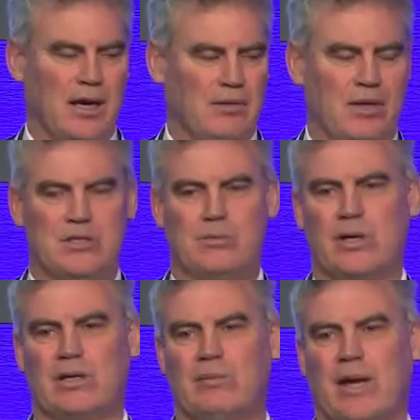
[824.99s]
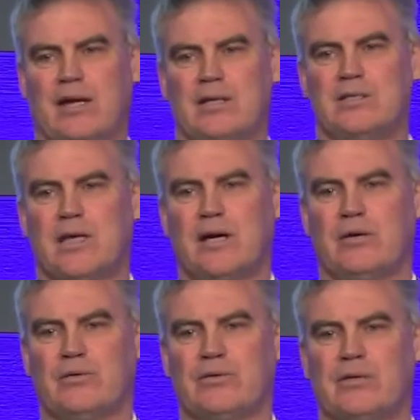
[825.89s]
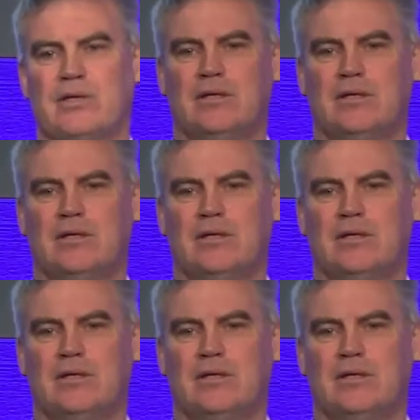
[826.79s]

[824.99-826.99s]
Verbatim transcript: and then to bring them back into health,